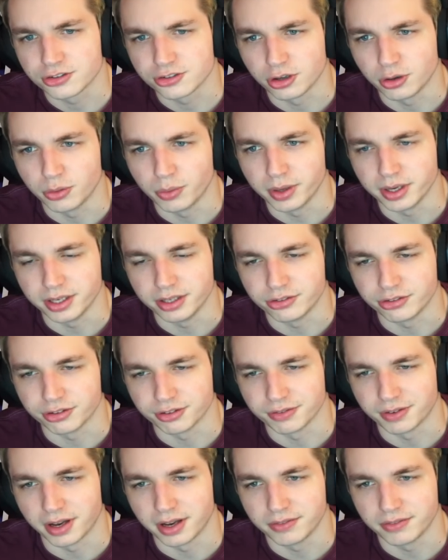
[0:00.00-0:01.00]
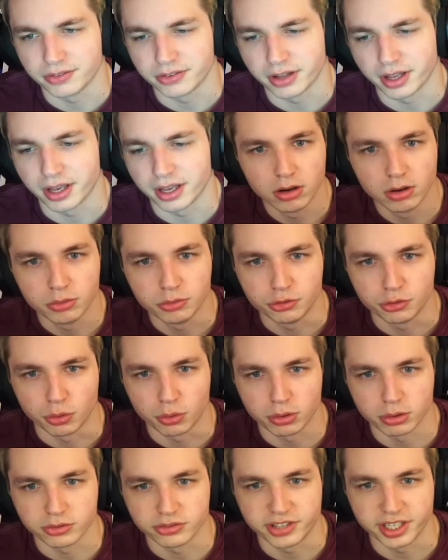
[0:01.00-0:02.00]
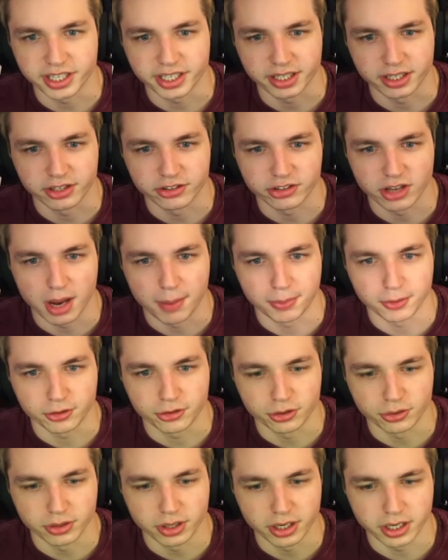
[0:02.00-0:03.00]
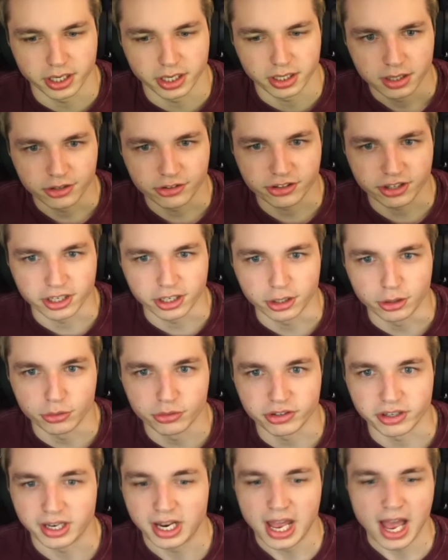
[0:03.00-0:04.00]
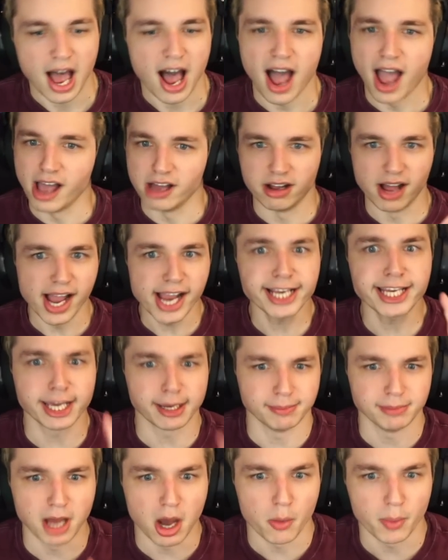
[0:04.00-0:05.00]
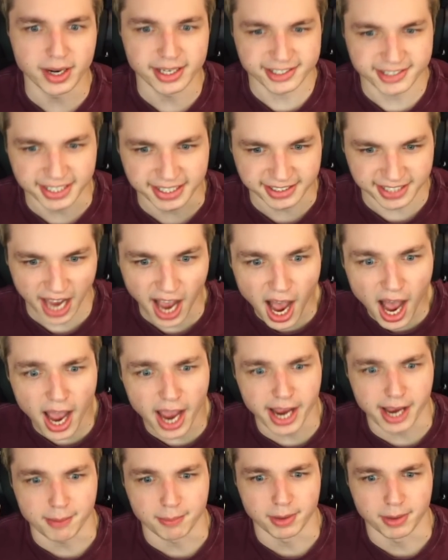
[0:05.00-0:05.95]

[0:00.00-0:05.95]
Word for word: no way he survives that. Oh, Zoro's taking this opportunity. He's gonna use it. I like him not wasting time.